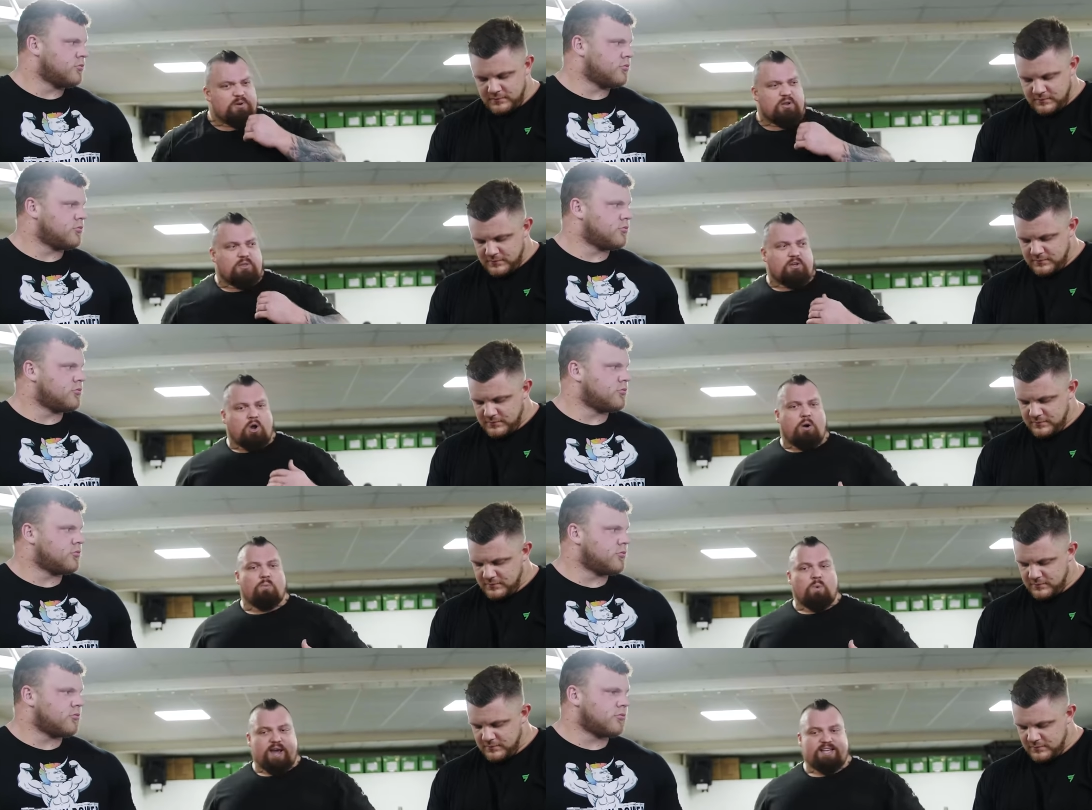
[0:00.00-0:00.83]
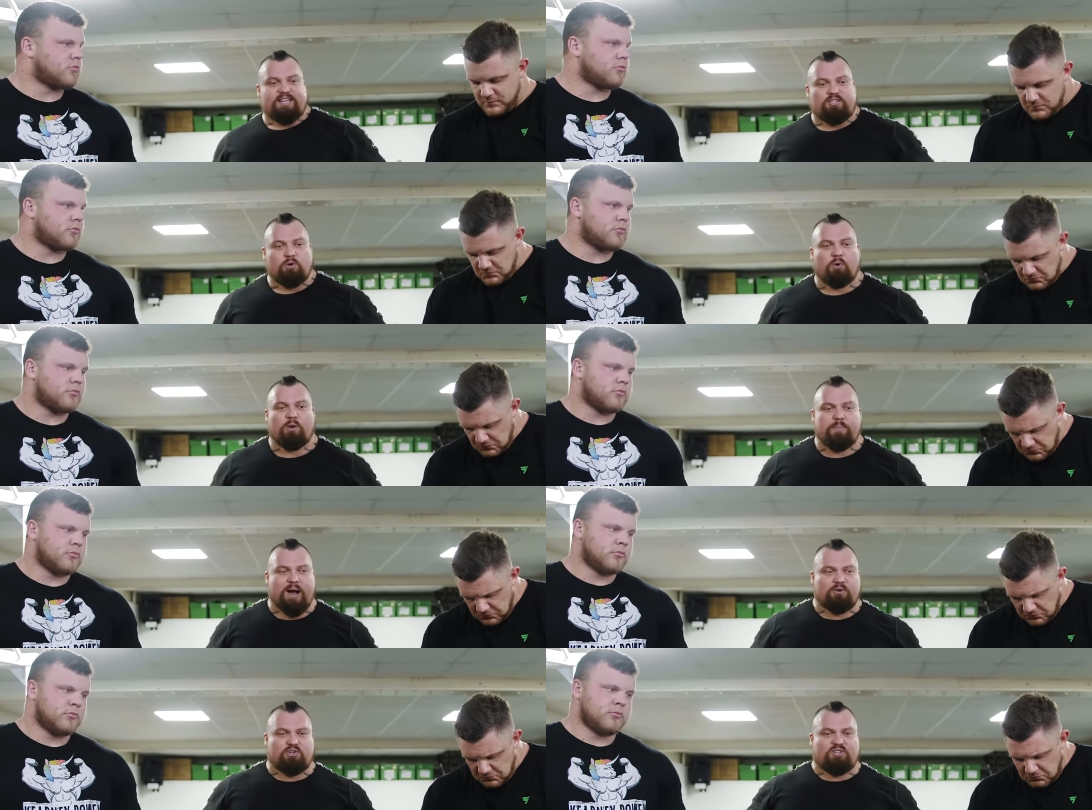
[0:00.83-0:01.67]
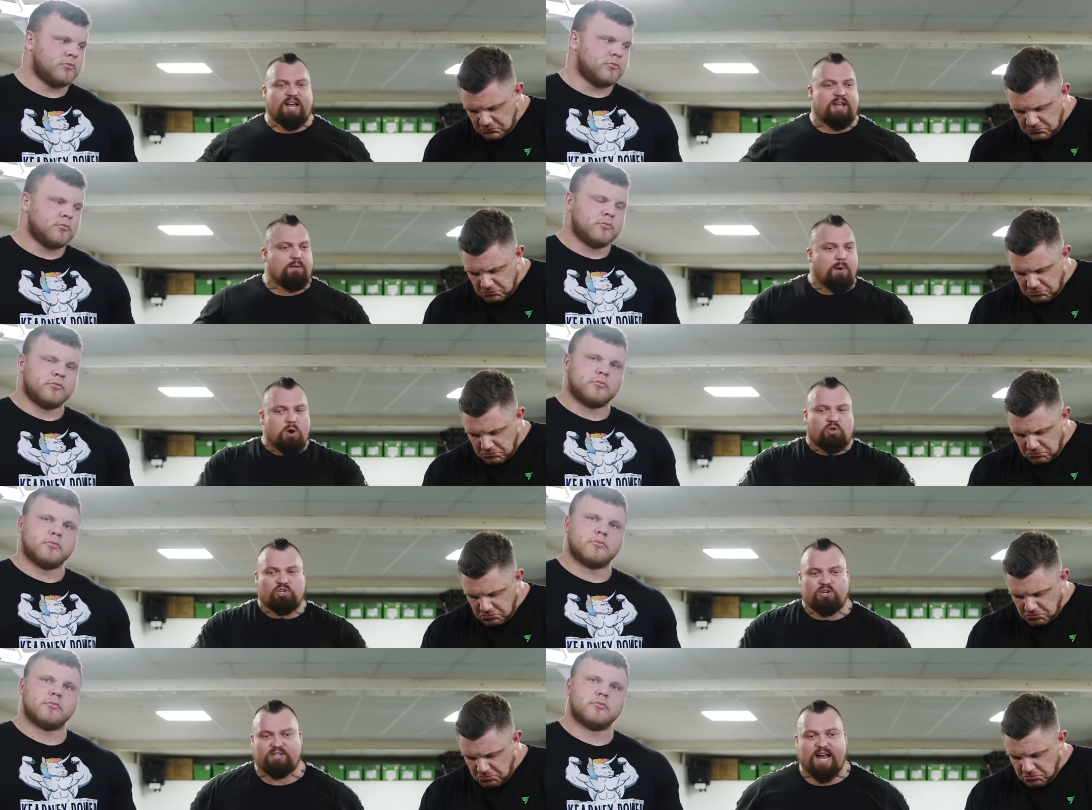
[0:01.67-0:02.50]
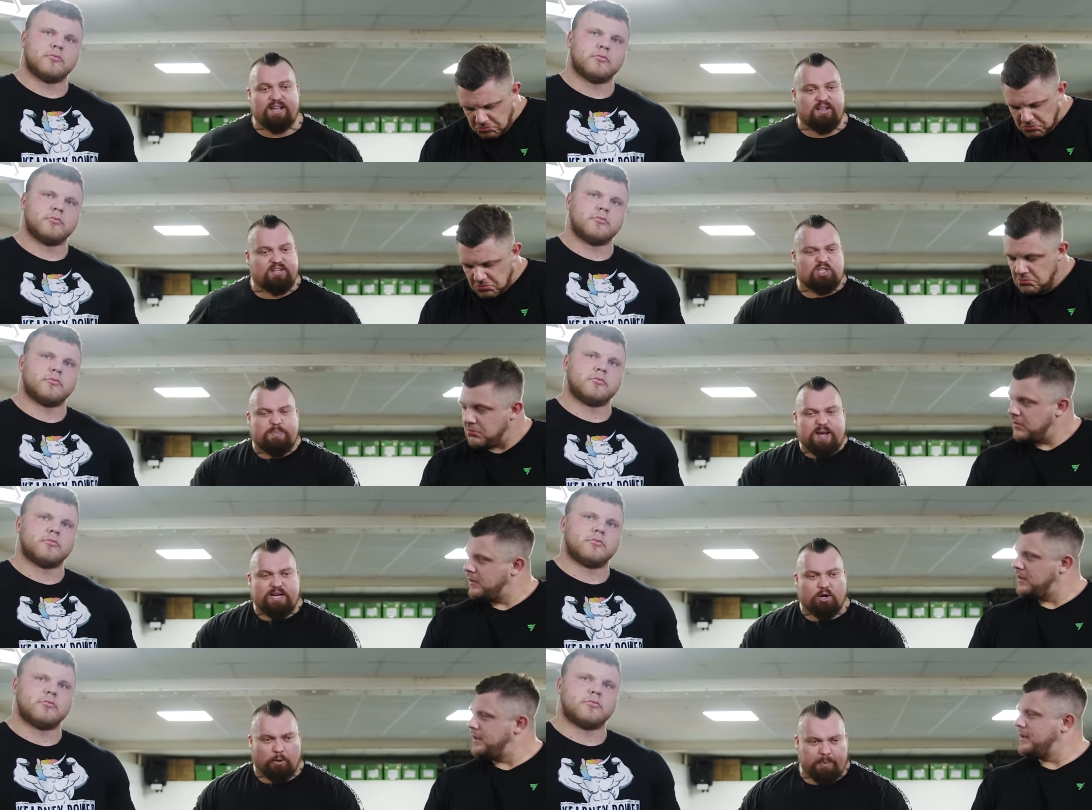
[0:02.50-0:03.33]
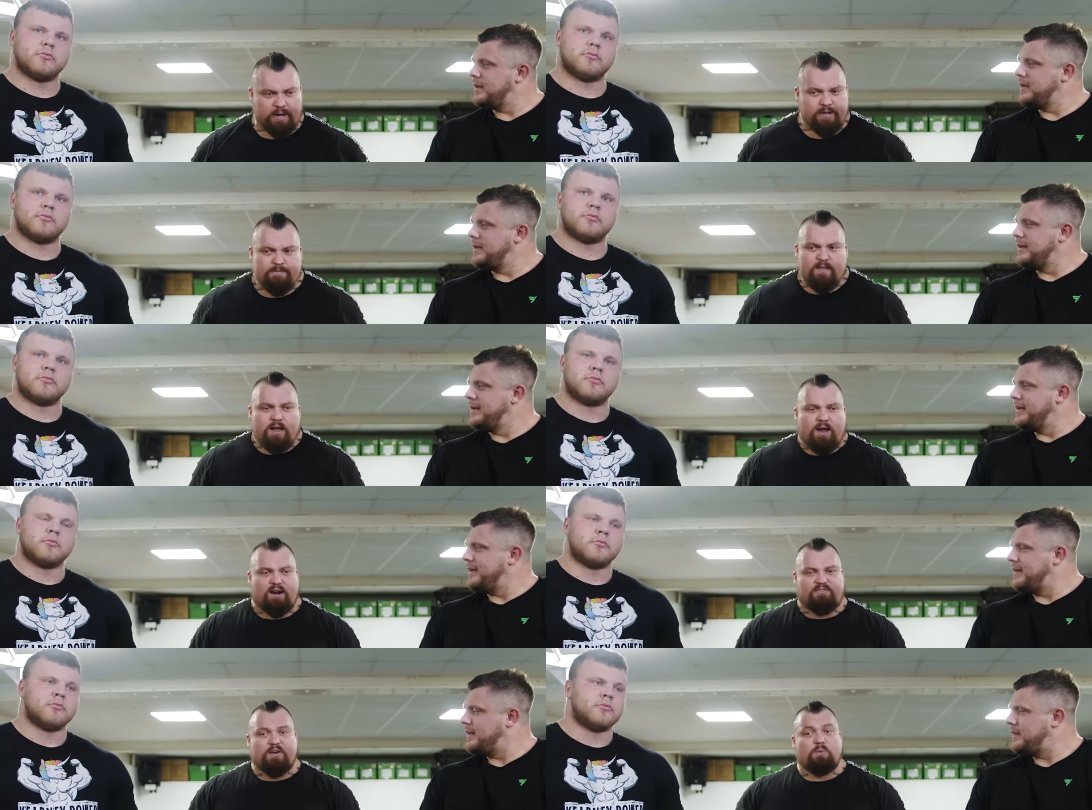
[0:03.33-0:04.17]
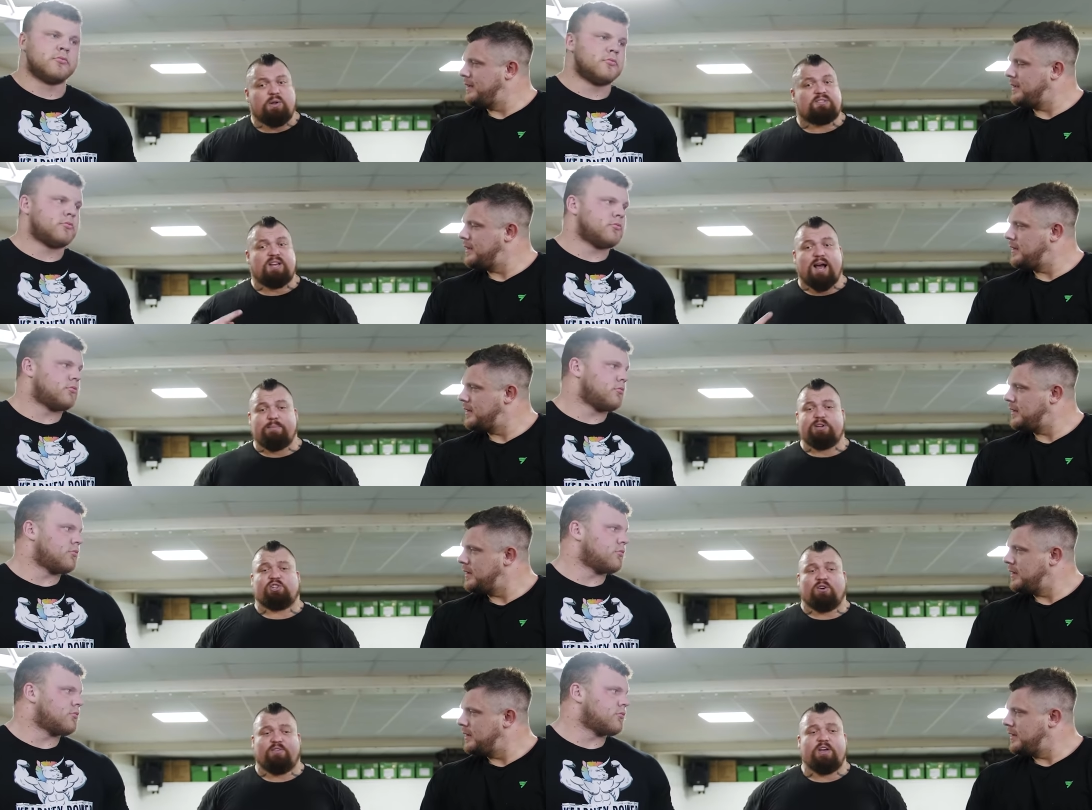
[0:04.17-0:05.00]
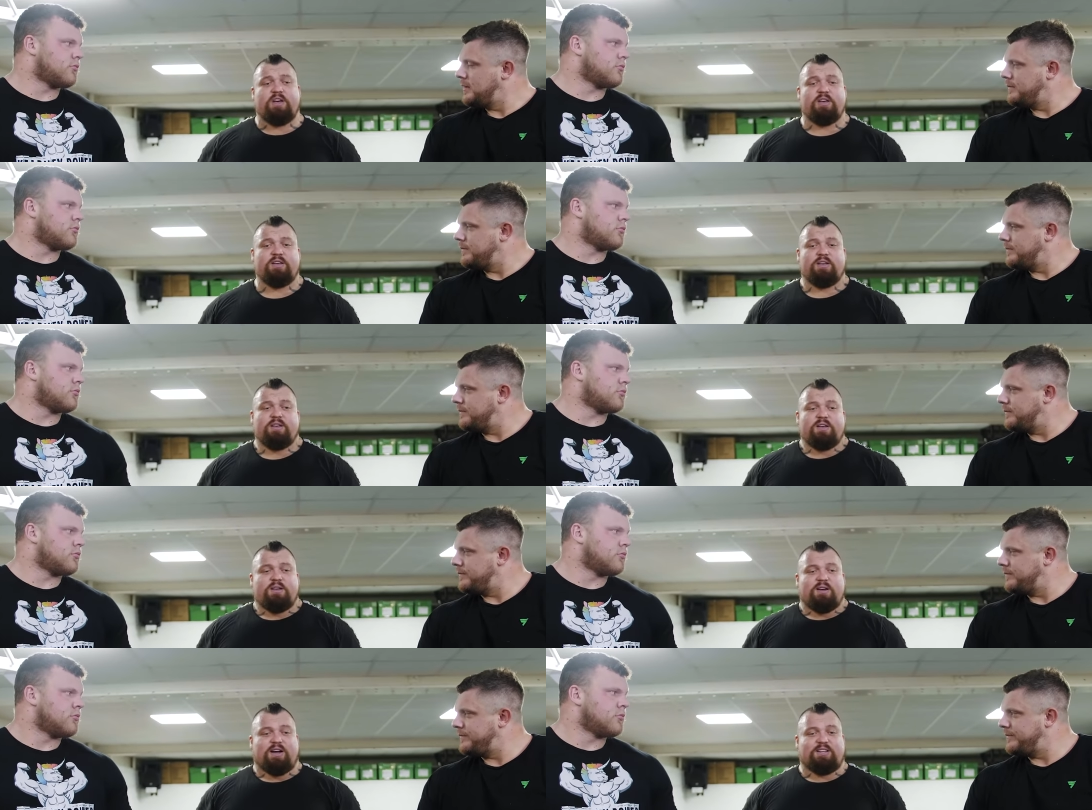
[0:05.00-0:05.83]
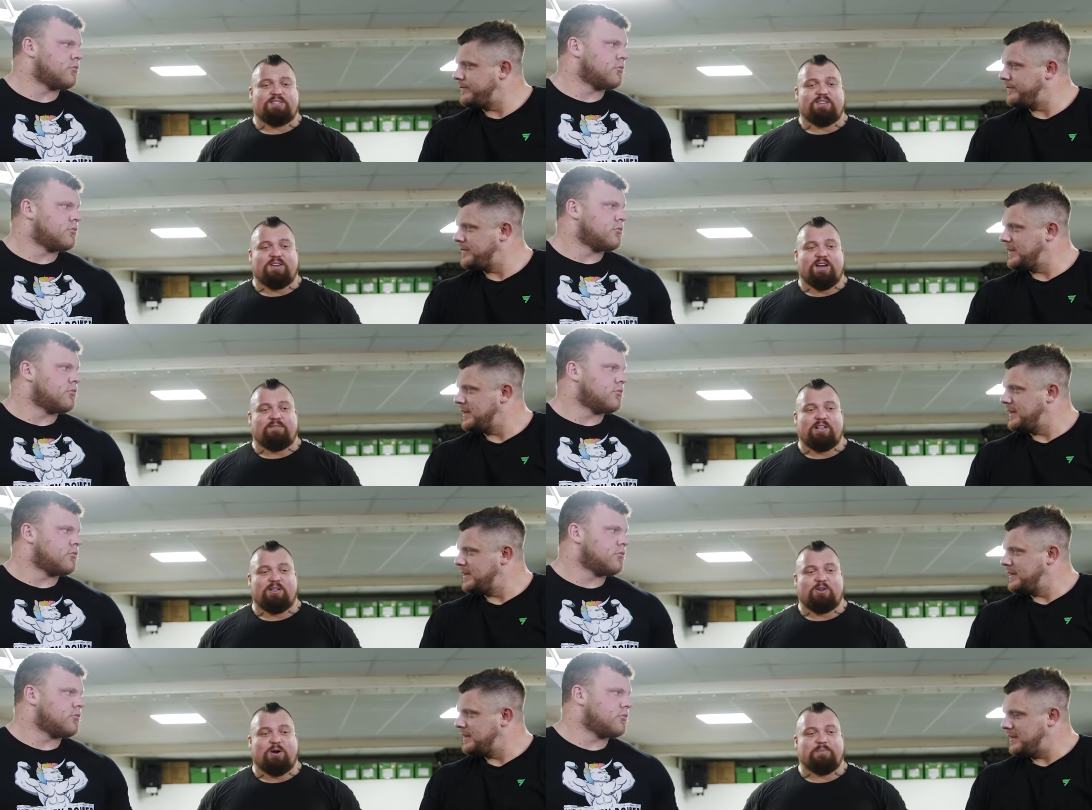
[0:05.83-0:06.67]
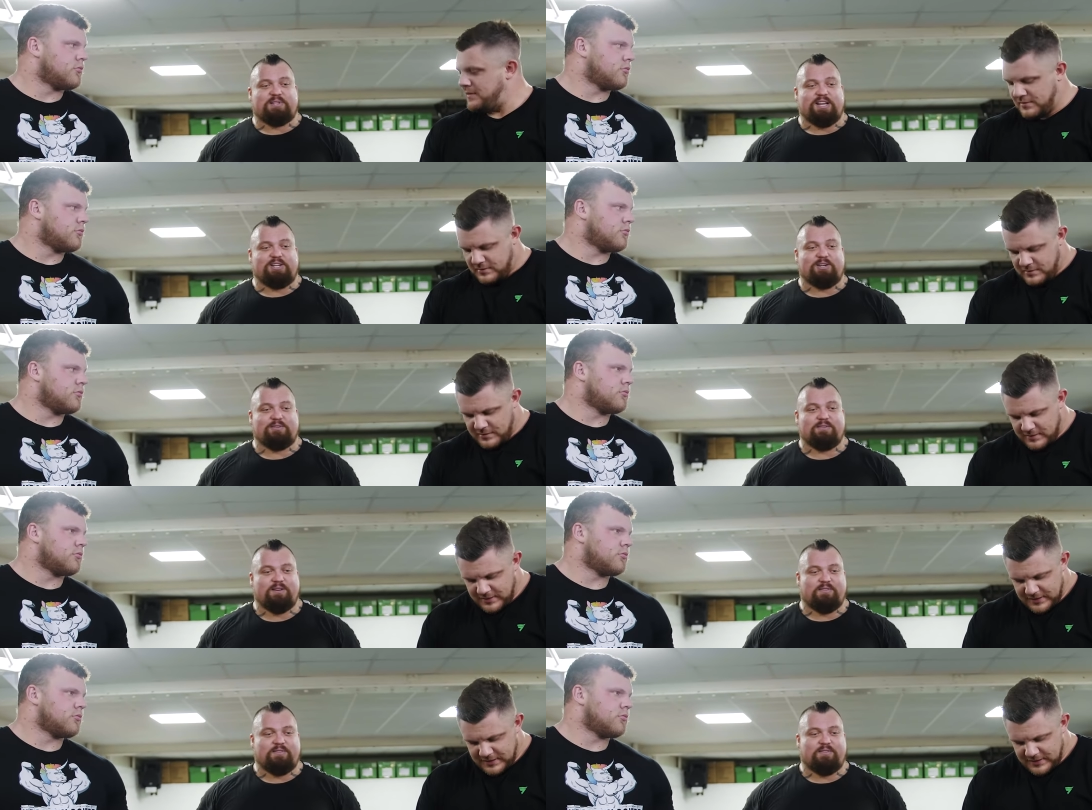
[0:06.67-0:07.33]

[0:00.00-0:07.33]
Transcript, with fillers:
Speaker 1: to be doing the comp weight it's all about just getting the motions getting that speed up and I think we'll time each other and uh, have a little competition.